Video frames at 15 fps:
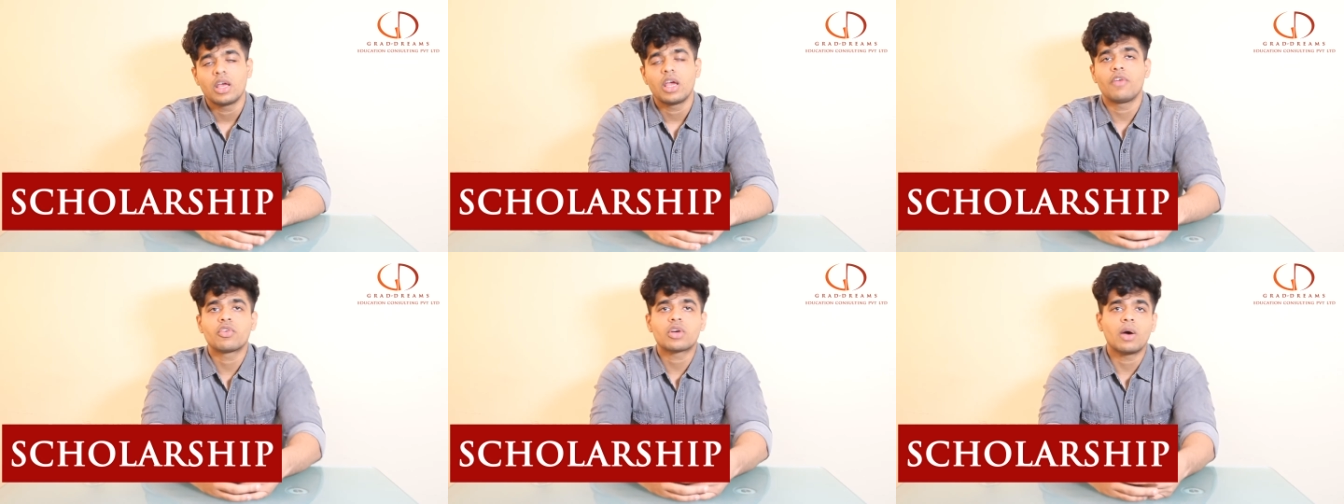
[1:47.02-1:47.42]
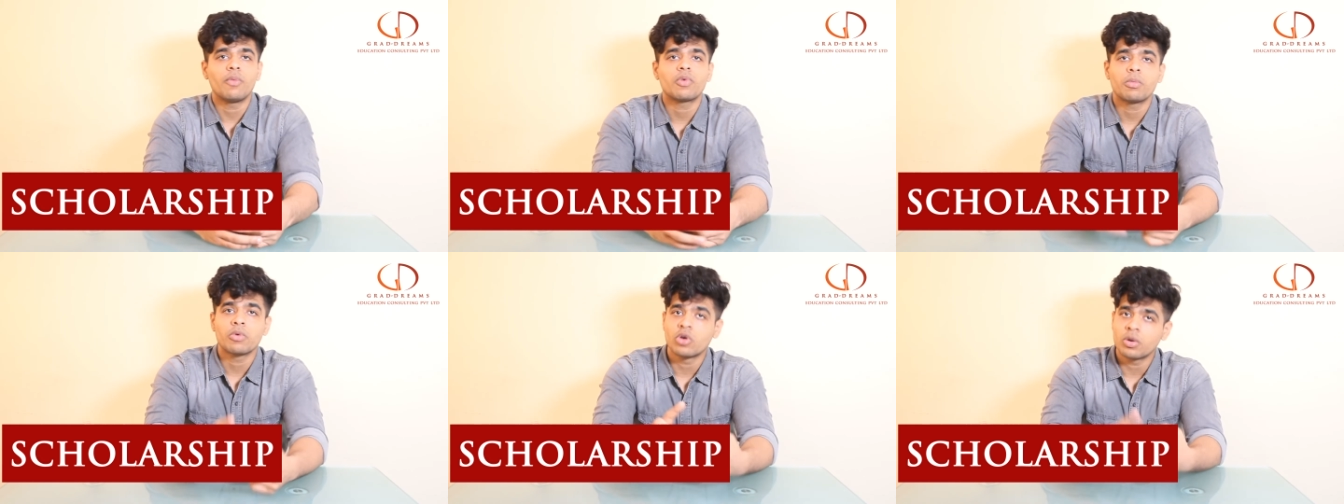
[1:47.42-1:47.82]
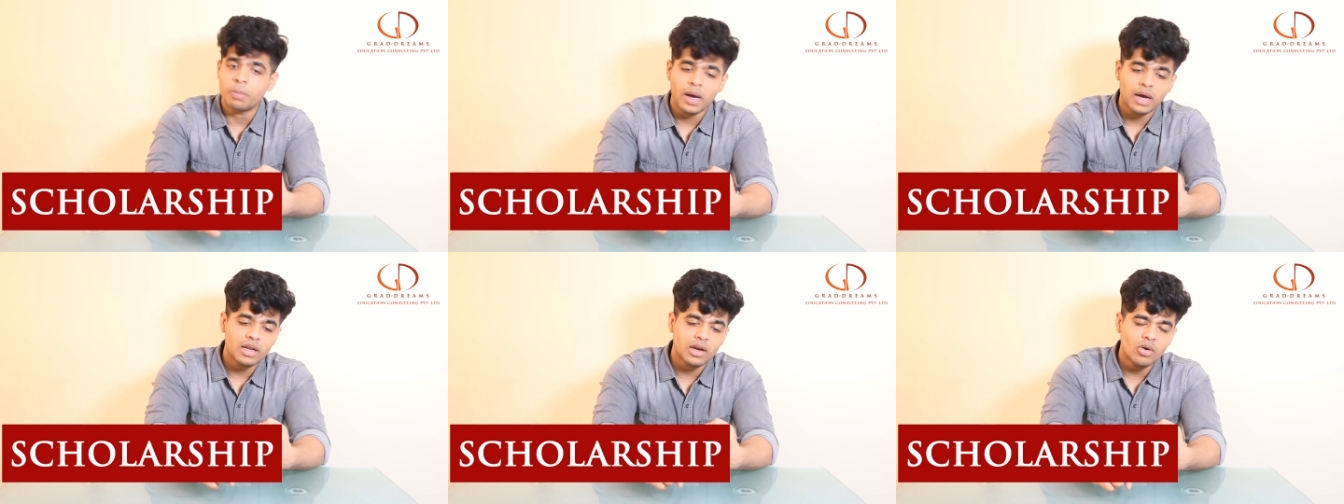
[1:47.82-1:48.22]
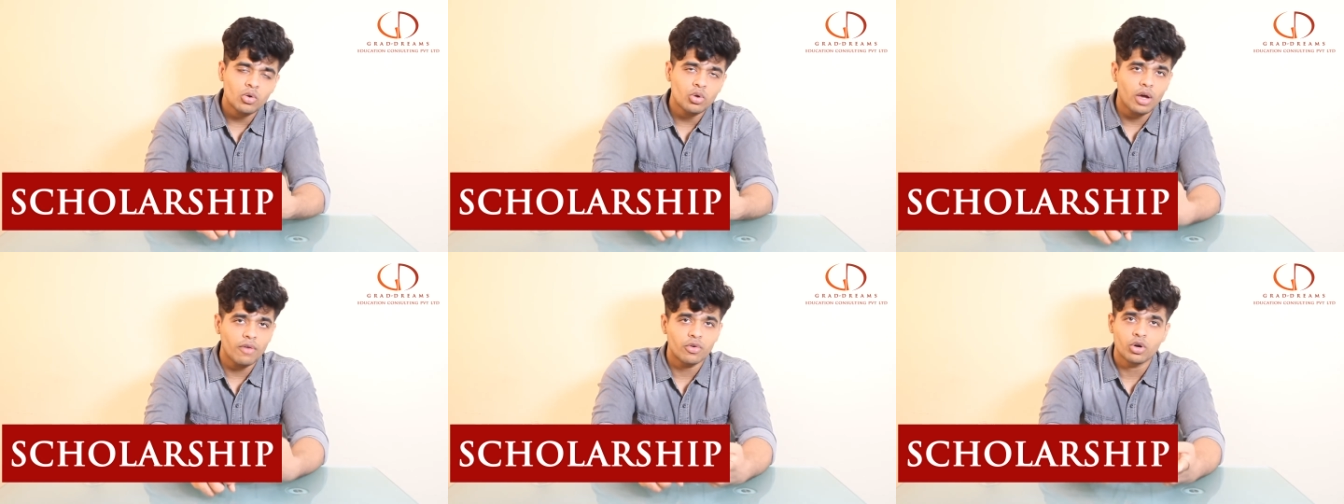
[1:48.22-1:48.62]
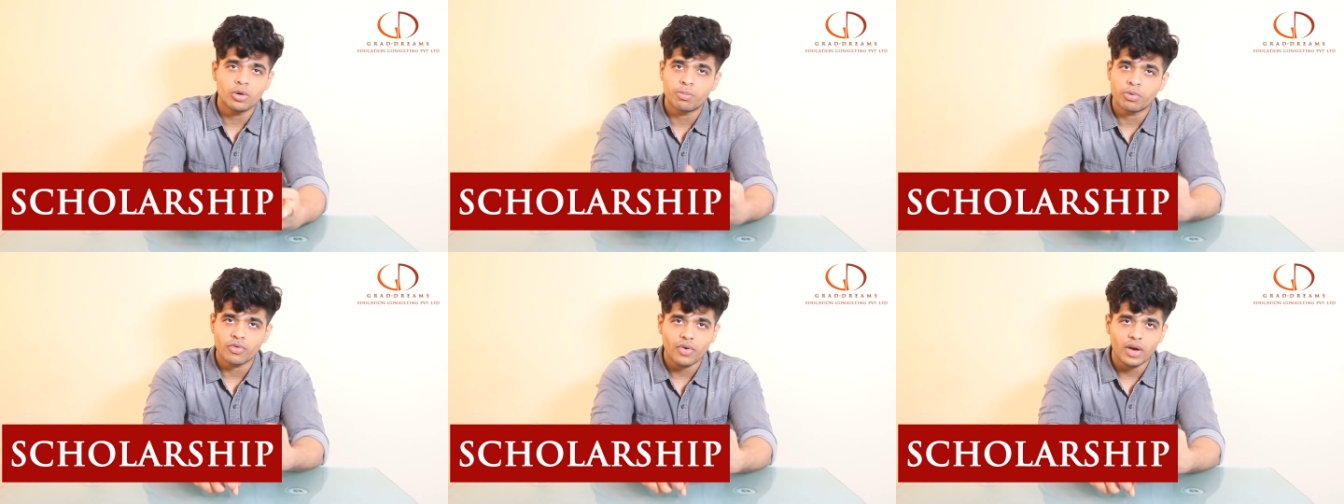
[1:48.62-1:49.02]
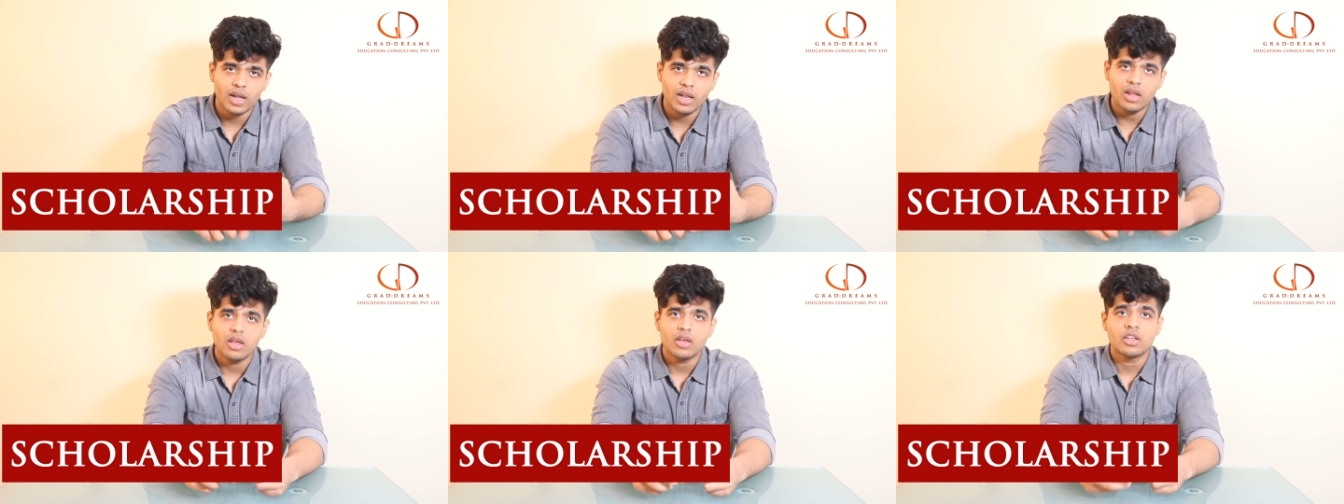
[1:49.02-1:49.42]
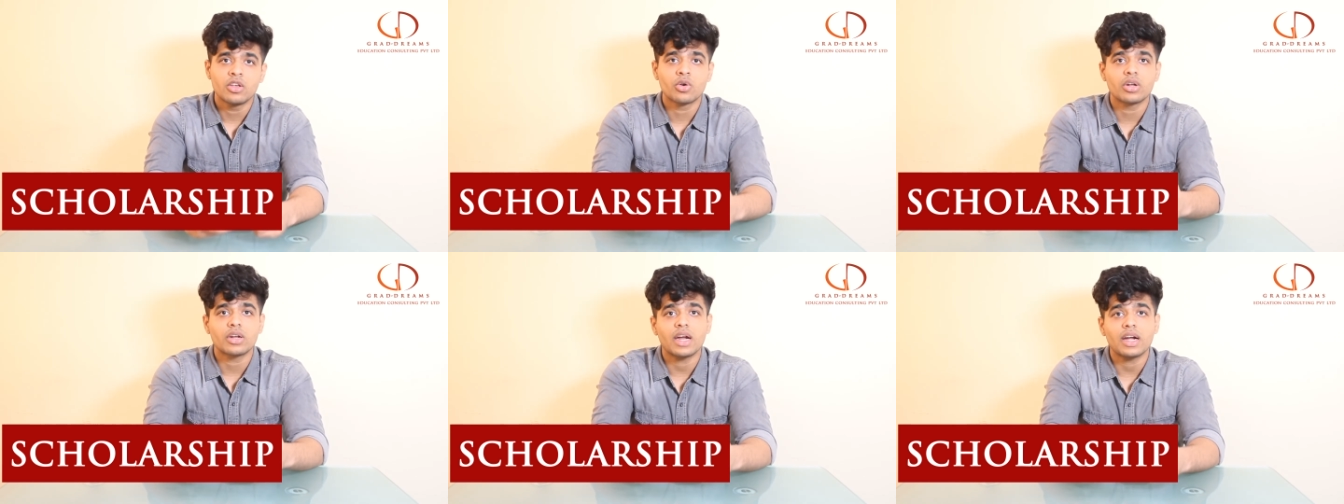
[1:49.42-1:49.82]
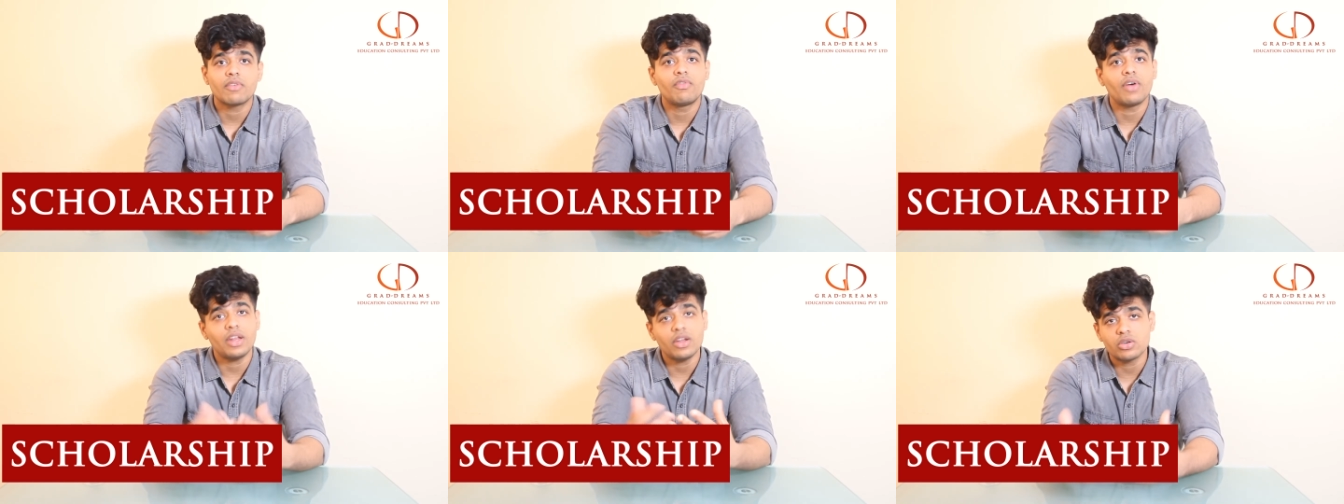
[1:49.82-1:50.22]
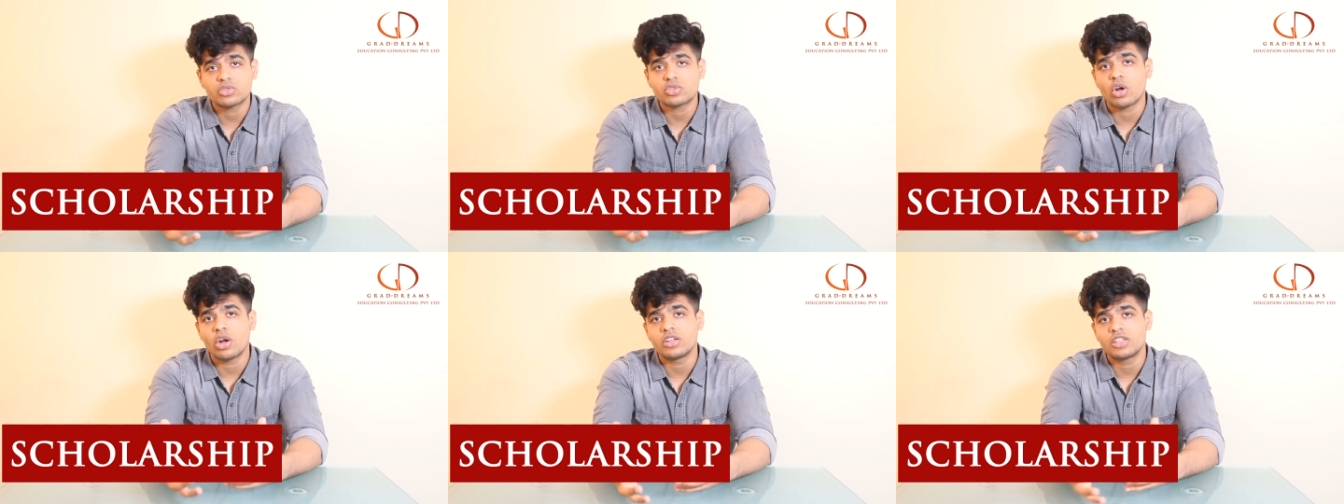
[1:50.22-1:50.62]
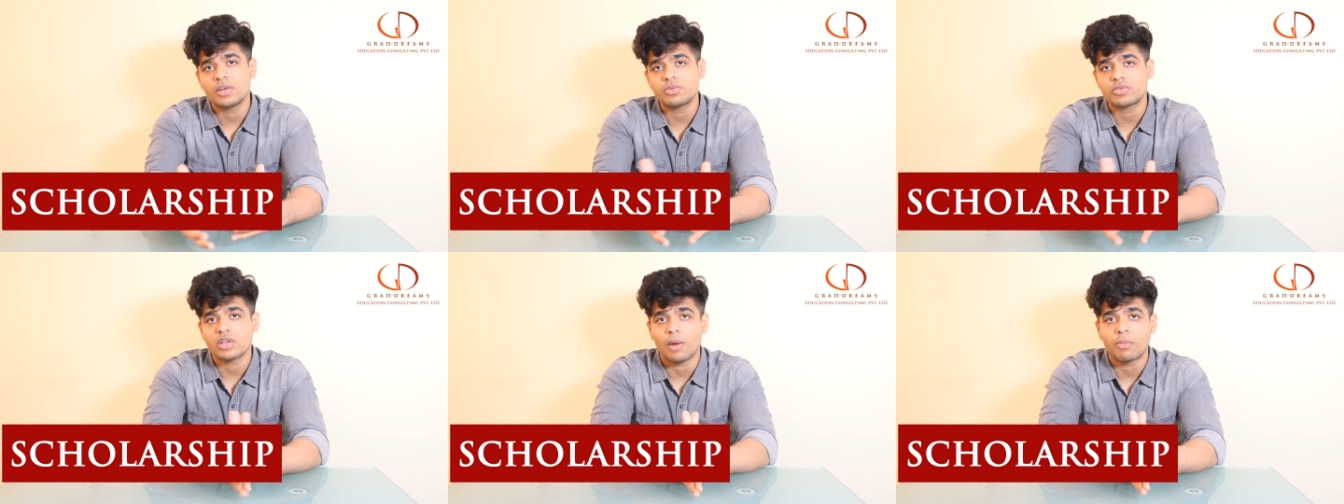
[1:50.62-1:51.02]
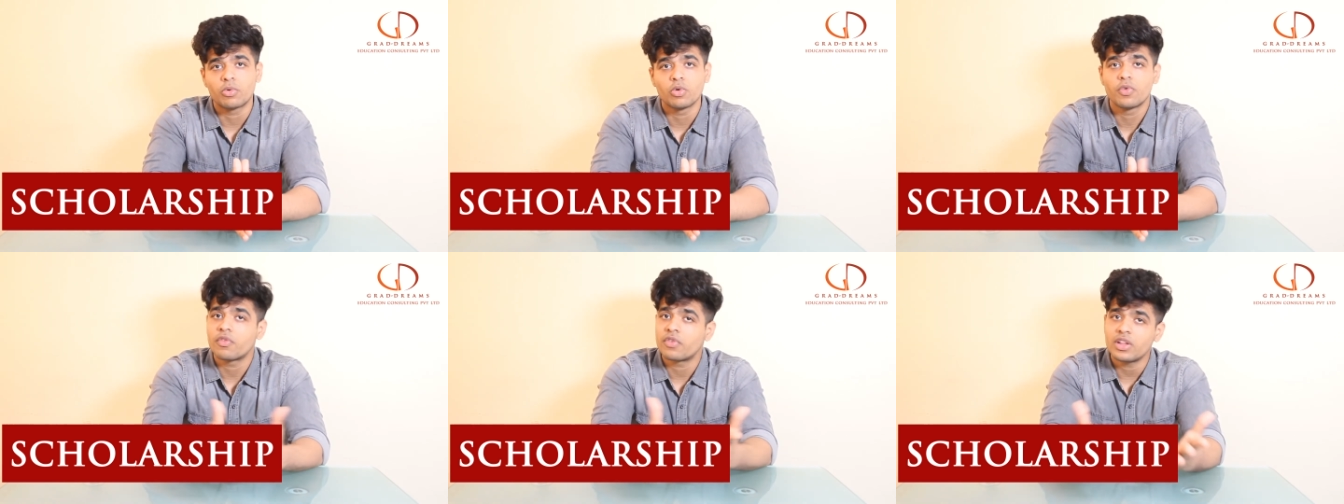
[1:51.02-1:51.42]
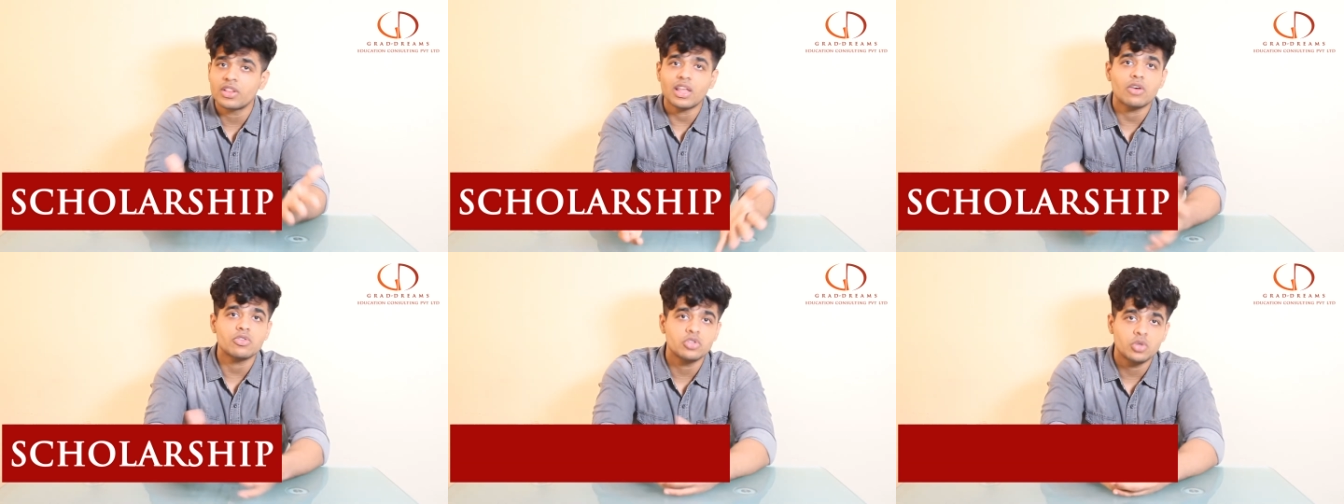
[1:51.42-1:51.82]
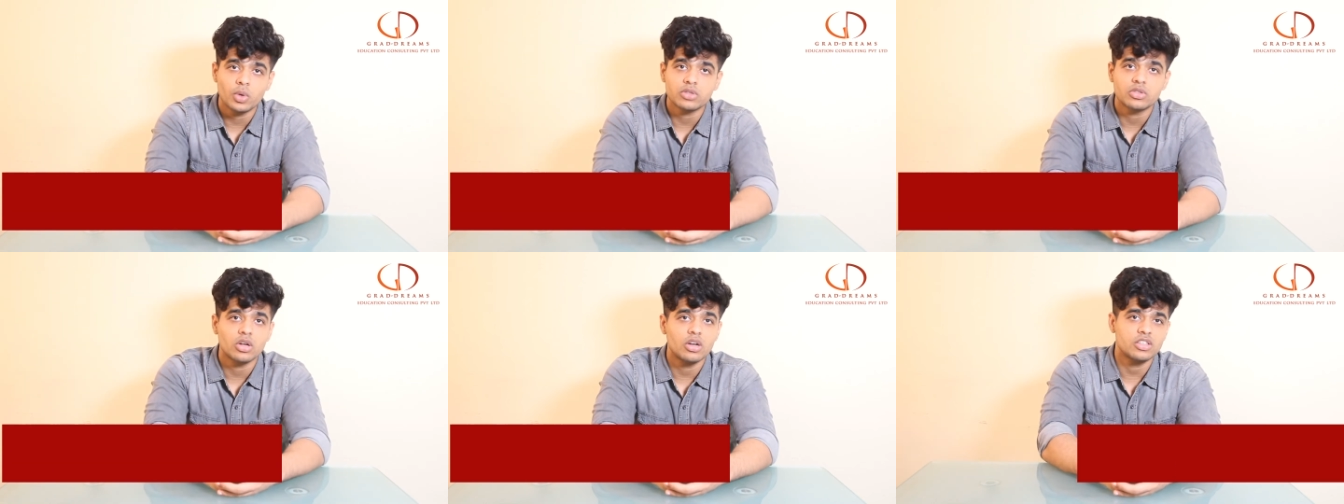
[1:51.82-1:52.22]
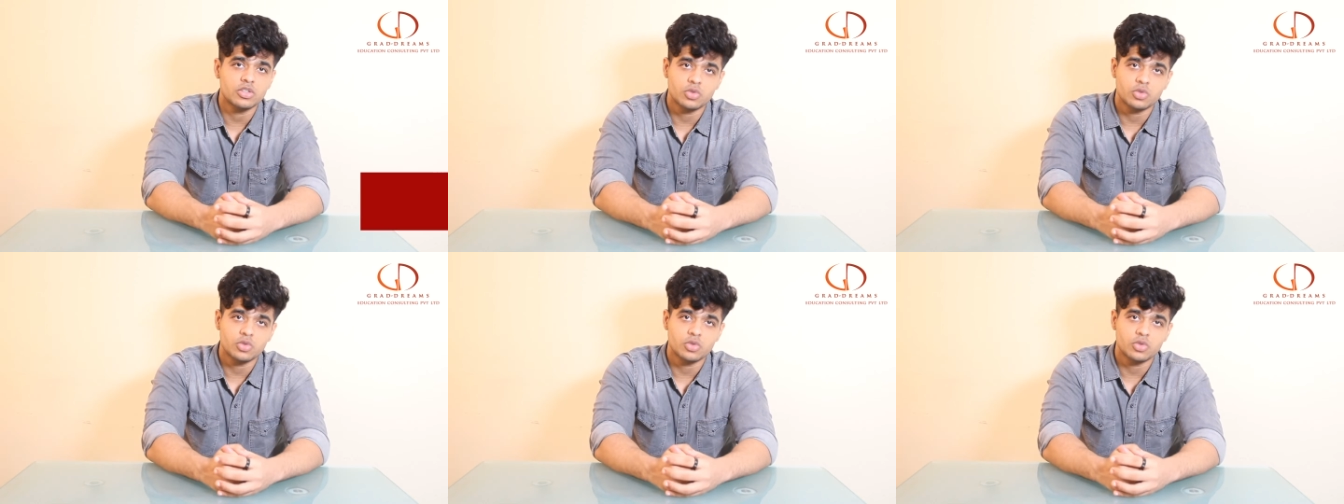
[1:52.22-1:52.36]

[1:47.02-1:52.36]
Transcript: If you come from a good background, you have a good profile, you can get very good scholarships up to 15,000 US dollars